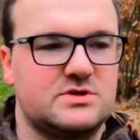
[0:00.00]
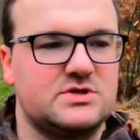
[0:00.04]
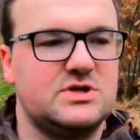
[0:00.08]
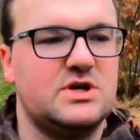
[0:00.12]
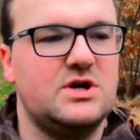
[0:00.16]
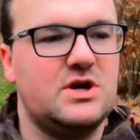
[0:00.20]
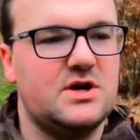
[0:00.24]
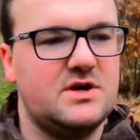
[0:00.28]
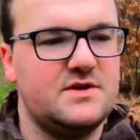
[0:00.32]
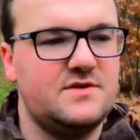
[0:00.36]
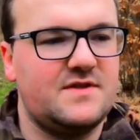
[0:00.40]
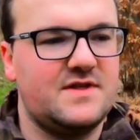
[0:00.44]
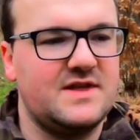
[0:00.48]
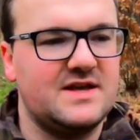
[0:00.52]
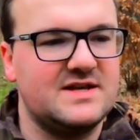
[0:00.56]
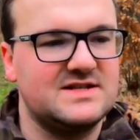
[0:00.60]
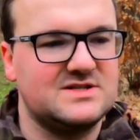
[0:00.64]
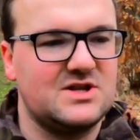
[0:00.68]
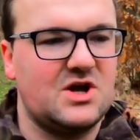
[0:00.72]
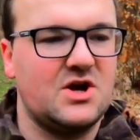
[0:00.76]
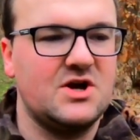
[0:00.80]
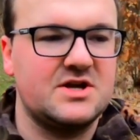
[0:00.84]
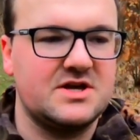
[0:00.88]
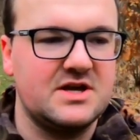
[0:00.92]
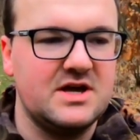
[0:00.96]
Certain
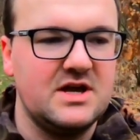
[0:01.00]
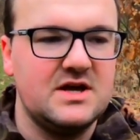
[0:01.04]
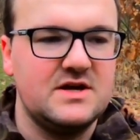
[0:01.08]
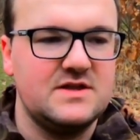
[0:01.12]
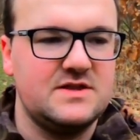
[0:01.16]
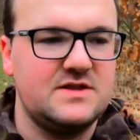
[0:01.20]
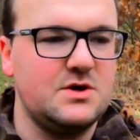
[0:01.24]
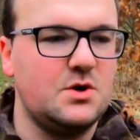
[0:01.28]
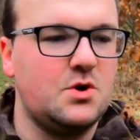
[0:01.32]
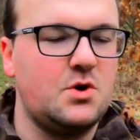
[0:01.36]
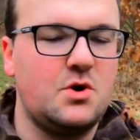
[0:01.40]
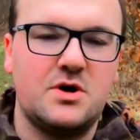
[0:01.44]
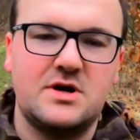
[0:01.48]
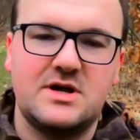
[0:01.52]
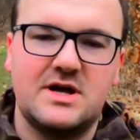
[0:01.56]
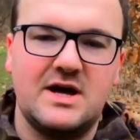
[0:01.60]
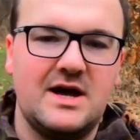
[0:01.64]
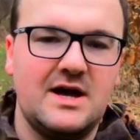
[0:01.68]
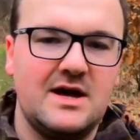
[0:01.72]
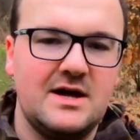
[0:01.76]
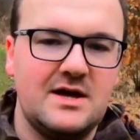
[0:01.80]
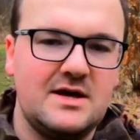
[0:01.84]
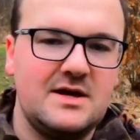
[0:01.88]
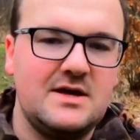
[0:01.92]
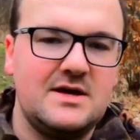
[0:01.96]
things like the
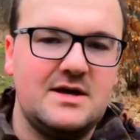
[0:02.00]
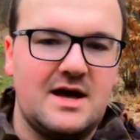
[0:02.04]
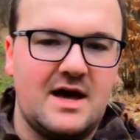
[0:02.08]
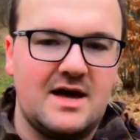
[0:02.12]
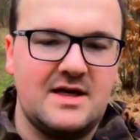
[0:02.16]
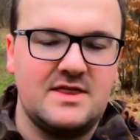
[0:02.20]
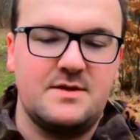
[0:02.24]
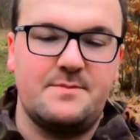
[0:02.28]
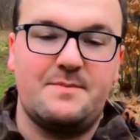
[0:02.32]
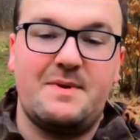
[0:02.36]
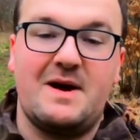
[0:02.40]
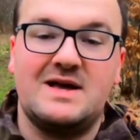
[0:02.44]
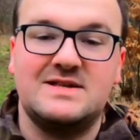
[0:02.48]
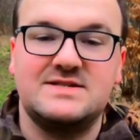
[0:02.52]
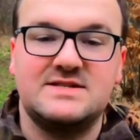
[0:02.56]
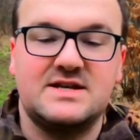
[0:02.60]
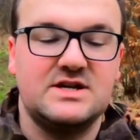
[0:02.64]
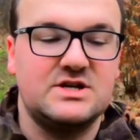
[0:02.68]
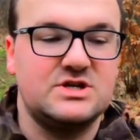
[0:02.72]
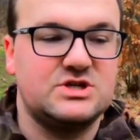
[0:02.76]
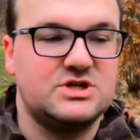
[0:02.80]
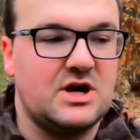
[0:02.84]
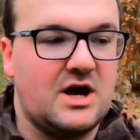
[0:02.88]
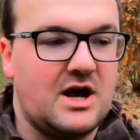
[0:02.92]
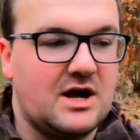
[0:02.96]
orca and the
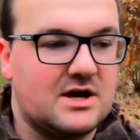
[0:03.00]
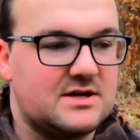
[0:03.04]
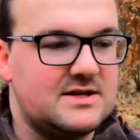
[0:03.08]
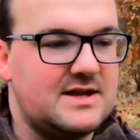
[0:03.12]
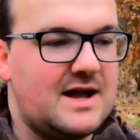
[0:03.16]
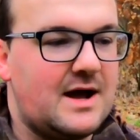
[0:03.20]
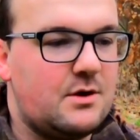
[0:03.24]
basking shark.